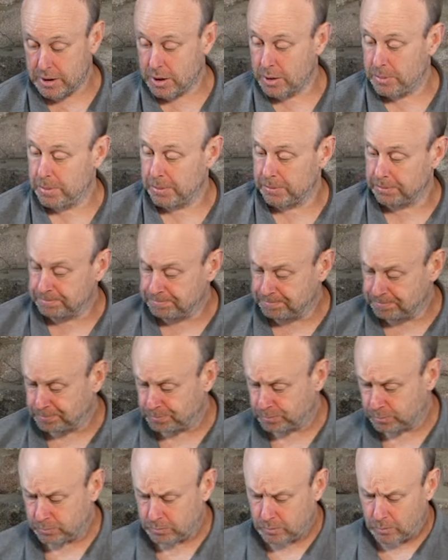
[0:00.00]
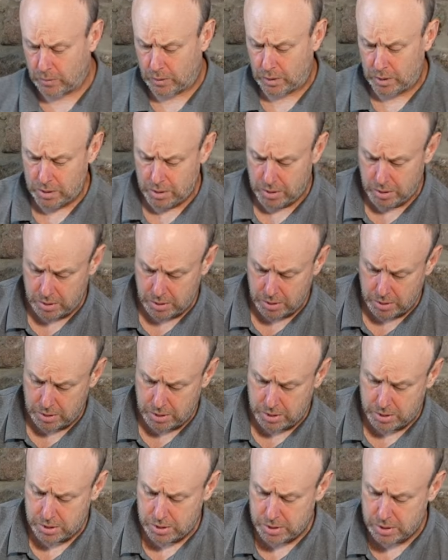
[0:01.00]
open.
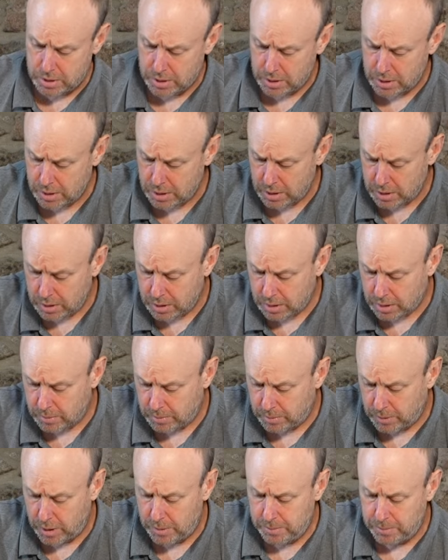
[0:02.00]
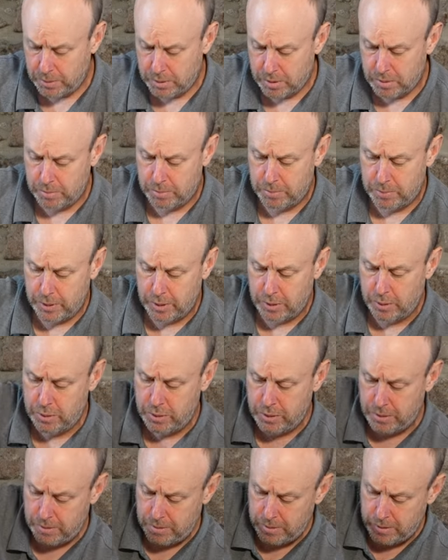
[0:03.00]
Let's I'll open them
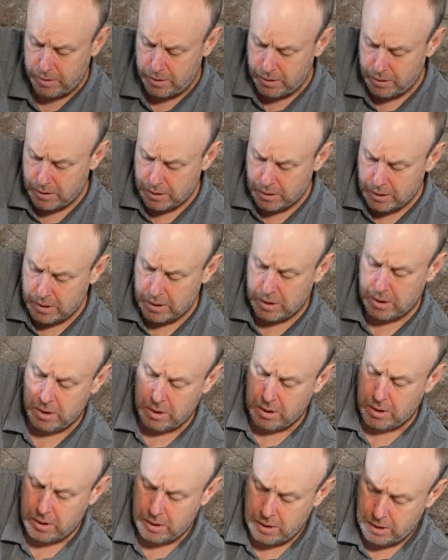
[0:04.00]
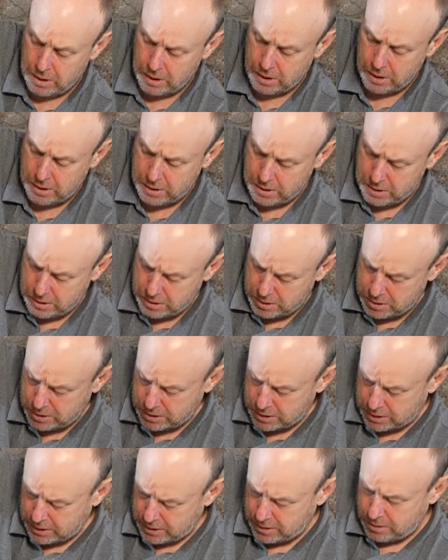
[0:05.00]
both and
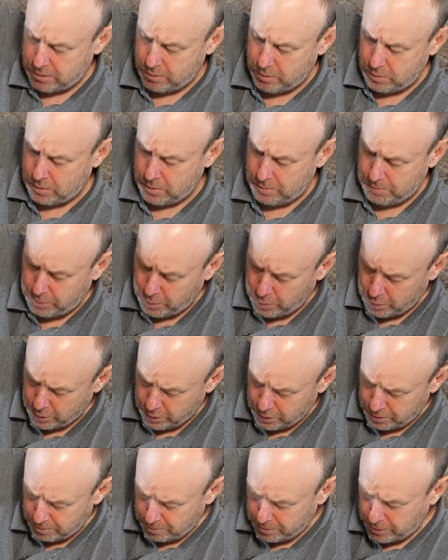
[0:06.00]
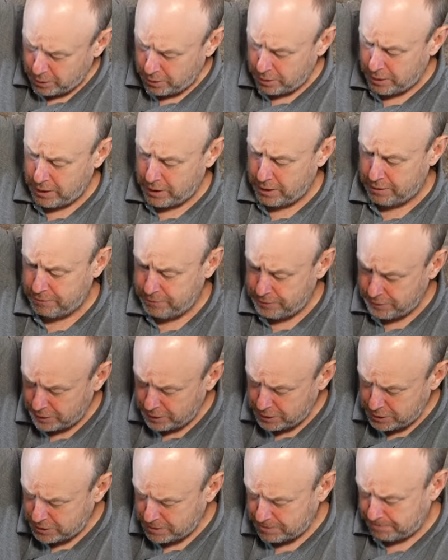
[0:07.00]
pour them both out
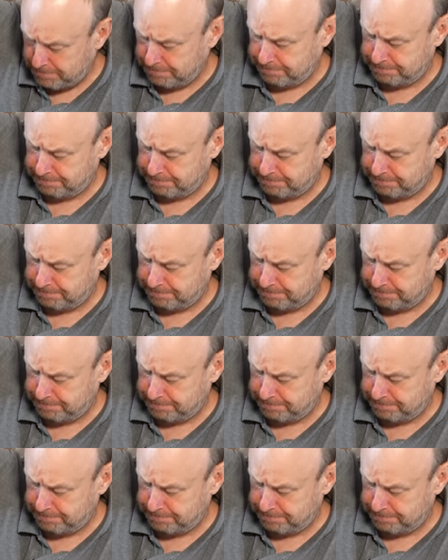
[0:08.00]
first.